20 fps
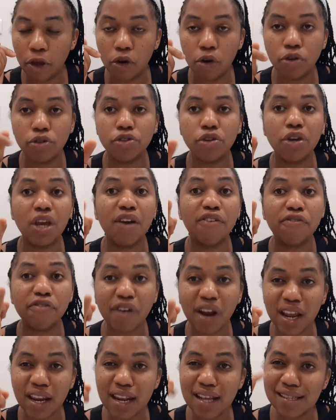So you have
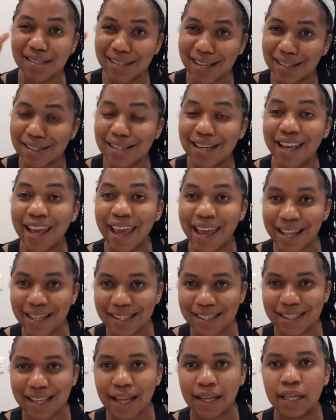Friday, Saturday, and
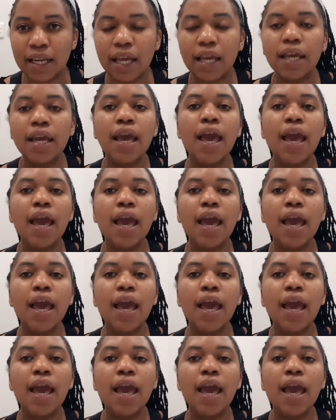Sunday.